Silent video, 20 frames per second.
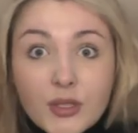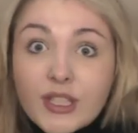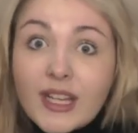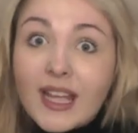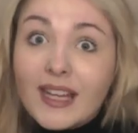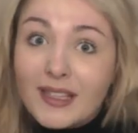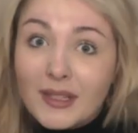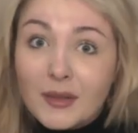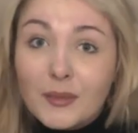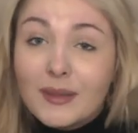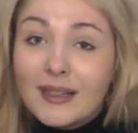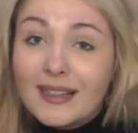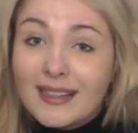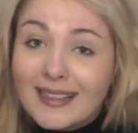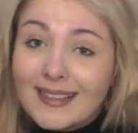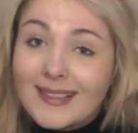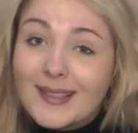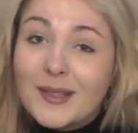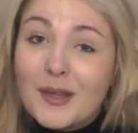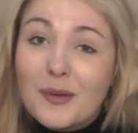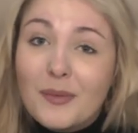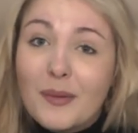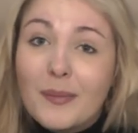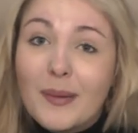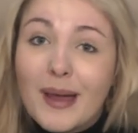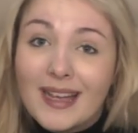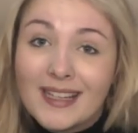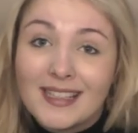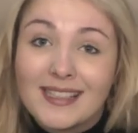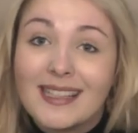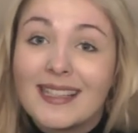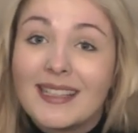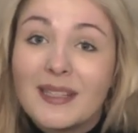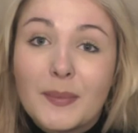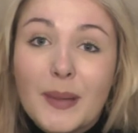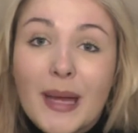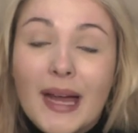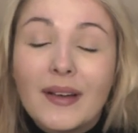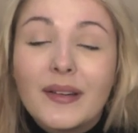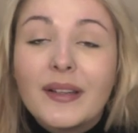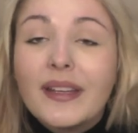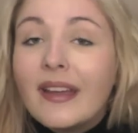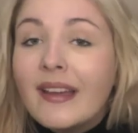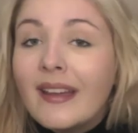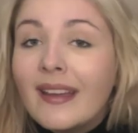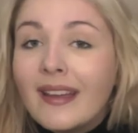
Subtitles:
genuinely super passionate about.